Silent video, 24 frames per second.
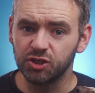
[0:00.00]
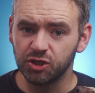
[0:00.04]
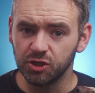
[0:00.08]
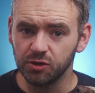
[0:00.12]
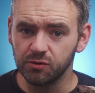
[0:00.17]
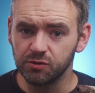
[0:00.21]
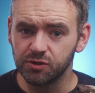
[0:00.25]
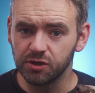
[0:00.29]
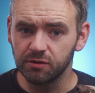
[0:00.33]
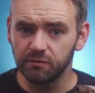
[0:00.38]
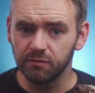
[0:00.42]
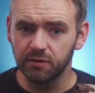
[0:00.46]

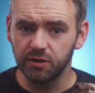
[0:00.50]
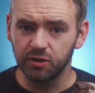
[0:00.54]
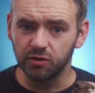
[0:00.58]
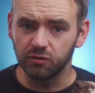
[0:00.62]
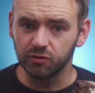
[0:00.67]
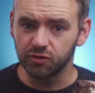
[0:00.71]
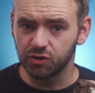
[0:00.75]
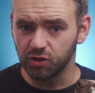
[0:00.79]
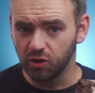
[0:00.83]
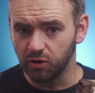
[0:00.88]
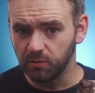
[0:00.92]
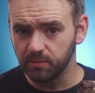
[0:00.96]
shooter and
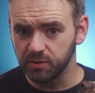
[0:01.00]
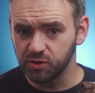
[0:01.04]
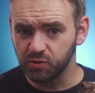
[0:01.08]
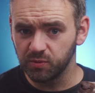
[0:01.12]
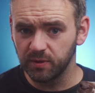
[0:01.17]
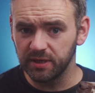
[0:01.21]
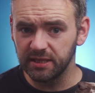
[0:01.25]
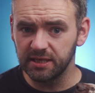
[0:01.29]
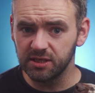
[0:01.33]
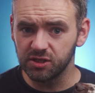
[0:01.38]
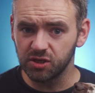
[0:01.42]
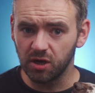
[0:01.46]
you're torn
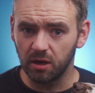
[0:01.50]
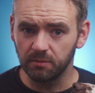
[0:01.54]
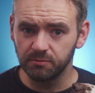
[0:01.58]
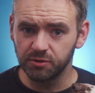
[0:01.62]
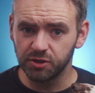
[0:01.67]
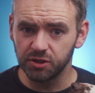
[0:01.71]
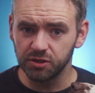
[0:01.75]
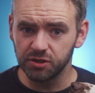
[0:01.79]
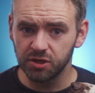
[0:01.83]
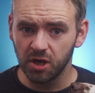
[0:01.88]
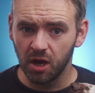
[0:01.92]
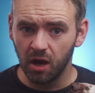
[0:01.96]
between these
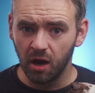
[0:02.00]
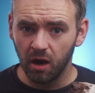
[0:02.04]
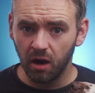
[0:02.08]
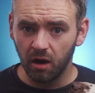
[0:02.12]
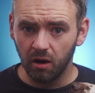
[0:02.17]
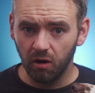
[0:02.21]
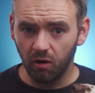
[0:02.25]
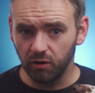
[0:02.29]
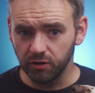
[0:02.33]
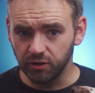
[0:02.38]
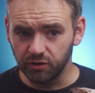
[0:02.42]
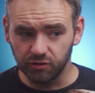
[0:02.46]
options,
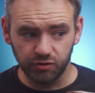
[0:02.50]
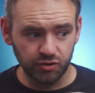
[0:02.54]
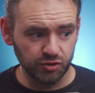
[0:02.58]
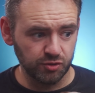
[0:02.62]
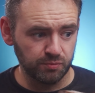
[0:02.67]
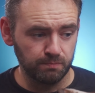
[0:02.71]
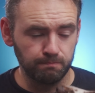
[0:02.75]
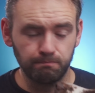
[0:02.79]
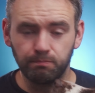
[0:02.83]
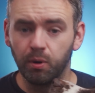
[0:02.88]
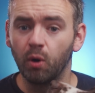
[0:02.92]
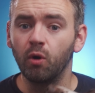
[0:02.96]
or you're
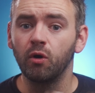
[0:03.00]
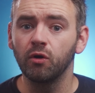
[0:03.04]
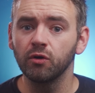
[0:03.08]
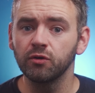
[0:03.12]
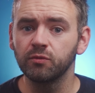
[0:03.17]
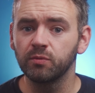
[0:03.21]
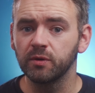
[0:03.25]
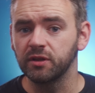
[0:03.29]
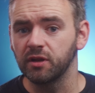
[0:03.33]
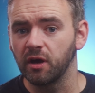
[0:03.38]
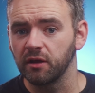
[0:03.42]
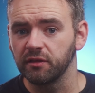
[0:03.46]
just
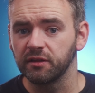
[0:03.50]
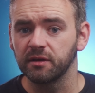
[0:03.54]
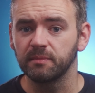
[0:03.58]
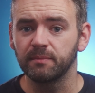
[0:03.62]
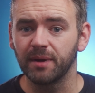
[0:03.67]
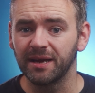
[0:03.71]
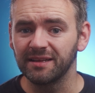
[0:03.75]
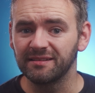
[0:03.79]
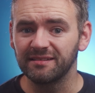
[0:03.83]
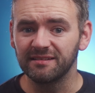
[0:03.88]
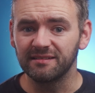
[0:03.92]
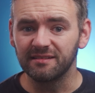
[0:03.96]
bored with nothing
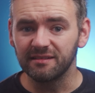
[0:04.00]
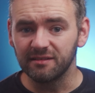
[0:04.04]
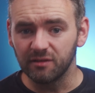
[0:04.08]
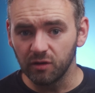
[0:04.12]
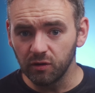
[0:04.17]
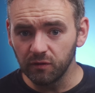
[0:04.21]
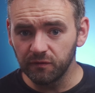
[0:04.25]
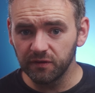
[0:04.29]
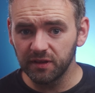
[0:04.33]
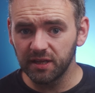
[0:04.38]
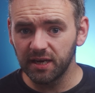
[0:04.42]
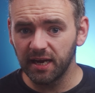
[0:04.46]
better to
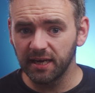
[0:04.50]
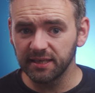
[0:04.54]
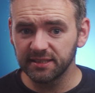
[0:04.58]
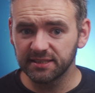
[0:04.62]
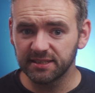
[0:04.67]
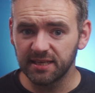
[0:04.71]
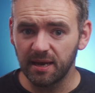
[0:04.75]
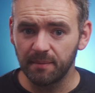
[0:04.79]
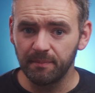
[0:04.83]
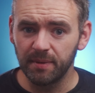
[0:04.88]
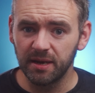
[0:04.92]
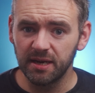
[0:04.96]
do for the
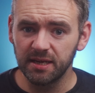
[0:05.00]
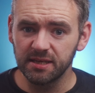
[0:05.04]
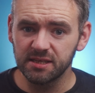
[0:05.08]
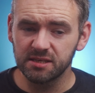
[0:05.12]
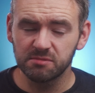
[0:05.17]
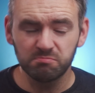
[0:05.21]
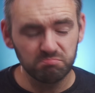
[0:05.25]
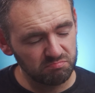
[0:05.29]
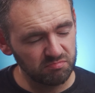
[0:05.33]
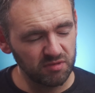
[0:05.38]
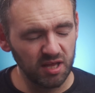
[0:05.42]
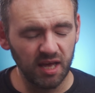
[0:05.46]
next 10
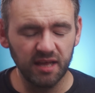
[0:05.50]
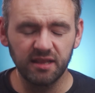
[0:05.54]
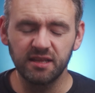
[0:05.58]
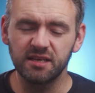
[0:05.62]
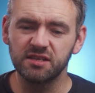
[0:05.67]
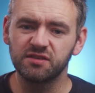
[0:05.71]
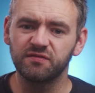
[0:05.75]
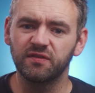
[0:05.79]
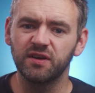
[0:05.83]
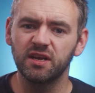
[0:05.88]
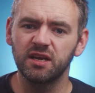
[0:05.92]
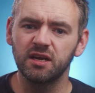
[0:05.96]
minutes, then
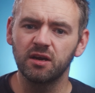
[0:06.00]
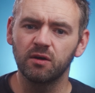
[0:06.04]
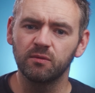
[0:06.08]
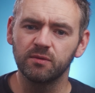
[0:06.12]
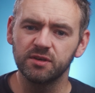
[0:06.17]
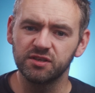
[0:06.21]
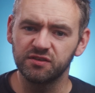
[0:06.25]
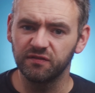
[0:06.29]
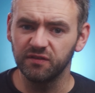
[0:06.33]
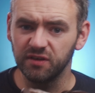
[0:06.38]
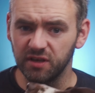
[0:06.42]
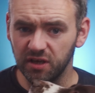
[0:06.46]
this
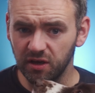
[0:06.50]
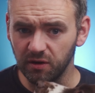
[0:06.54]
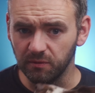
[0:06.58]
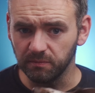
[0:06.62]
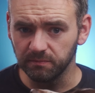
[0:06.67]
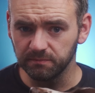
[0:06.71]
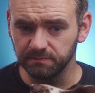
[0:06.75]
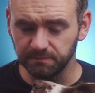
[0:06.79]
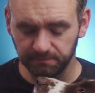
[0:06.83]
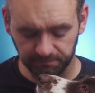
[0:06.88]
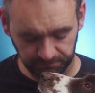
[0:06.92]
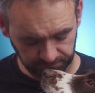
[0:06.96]
video is for
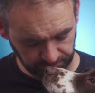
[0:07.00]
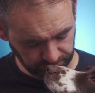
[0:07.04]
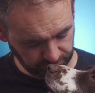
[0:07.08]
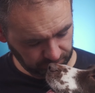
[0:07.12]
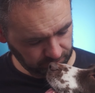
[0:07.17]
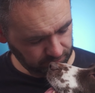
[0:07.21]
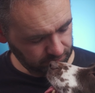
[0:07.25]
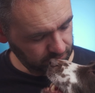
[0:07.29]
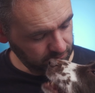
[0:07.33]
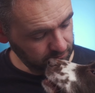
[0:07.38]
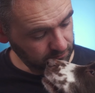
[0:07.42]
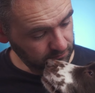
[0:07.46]
you.
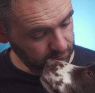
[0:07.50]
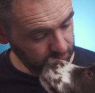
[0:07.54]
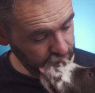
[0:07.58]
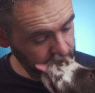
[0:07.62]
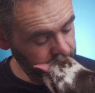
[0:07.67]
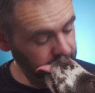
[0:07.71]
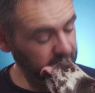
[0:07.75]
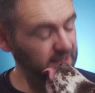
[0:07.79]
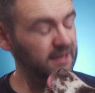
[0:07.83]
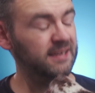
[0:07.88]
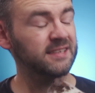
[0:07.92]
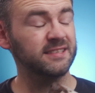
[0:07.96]

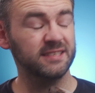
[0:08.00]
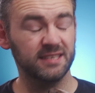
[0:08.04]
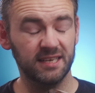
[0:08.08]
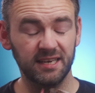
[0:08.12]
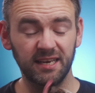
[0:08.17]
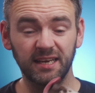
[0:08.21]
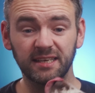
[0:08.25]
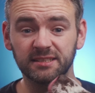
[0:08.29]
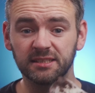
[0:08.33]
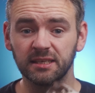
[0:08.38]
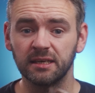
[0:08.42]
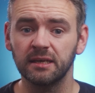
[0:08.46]
Yes,
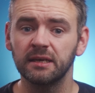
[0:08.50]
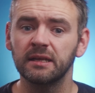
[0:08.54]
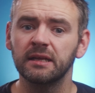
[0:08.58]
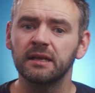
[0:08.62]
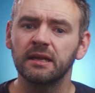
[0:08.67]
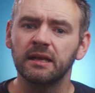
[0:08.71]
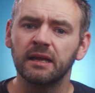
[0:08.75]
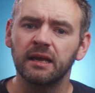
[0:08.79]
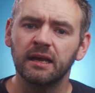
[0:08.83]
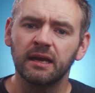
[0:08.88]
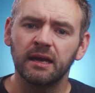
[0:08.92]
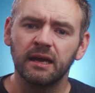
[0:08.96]
it is.
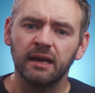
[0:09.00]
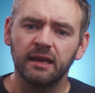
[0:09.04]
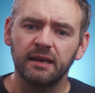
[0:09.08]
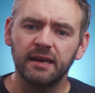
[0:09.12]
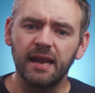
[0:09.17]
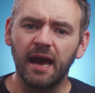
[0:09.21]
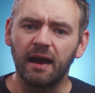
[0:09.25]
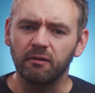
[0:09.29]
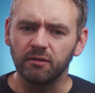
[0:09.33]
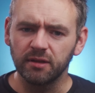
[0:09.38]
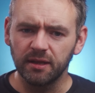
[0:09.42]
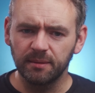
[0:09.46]

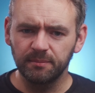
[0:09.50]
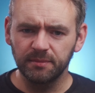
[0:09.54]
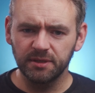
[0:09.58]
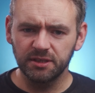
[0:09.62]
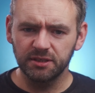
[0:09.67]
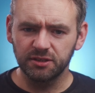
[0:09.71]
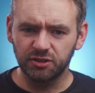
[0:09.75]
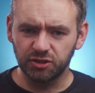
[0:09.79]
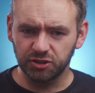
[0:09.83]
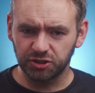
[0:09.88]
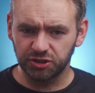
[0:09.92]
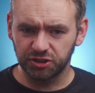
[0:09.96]
Now, let
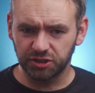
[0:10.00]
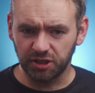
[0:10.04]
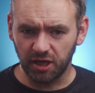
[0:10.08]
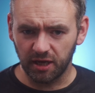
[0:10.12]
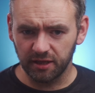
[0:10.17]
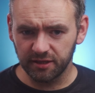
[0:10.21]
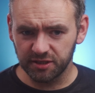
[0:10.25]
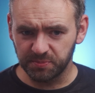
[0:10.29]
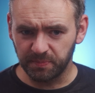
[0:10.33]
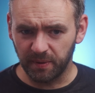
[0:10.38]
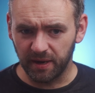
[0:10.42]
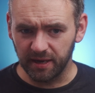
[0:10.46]
me just
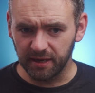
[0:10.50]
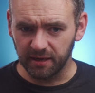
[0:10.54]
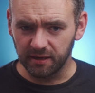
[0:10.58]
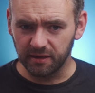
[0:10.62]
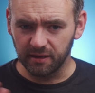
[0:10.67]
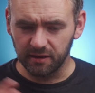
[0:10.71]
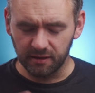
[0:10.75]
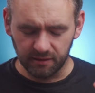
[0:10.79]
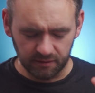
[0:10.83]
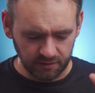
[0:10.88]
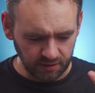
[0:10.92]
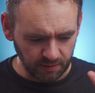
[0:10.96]
start this by
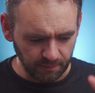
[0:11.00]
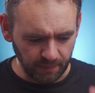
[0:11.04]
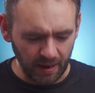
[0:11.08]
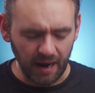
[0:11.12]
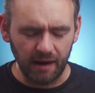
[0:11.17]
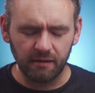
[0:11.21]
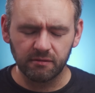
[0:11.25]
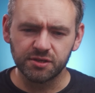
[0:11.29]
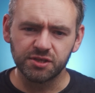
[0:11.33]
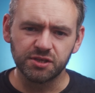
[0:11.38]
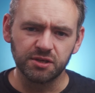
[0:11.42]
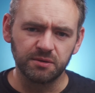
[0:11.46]
uh,
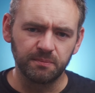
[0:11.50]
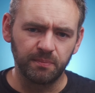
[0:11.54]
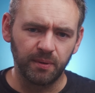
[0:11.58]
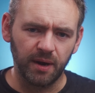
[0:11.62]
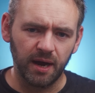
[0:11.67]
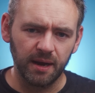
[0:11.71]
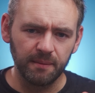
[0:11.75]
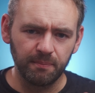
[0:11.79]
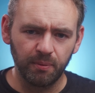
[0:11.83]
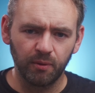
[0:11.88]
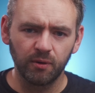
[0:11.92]
comparison by